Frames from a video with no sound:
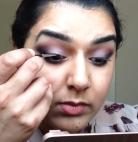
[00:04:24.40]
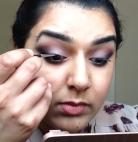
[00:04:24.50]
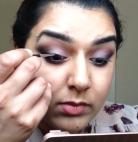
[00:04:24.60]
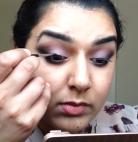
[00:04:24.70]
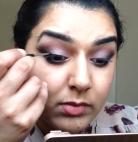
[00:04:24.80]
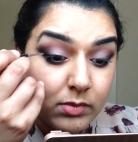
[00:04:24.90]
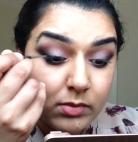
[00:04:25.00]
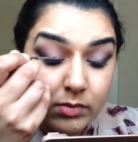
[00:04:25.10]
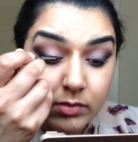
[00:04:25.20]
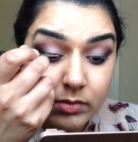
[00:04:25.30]

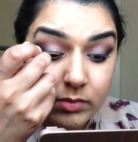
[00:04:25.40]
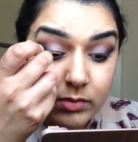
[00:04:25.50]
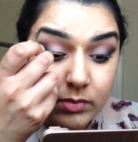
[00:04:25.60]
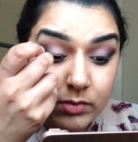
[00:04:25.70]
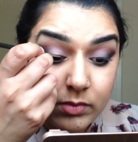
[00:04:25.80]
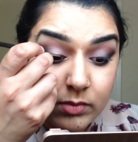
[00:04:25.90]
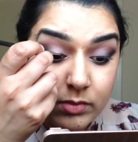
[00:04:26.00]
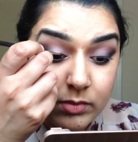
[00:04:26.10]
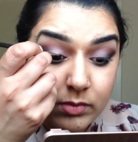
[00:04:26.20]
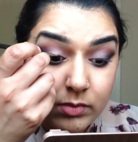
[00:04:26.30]
No one is speaking in this clip.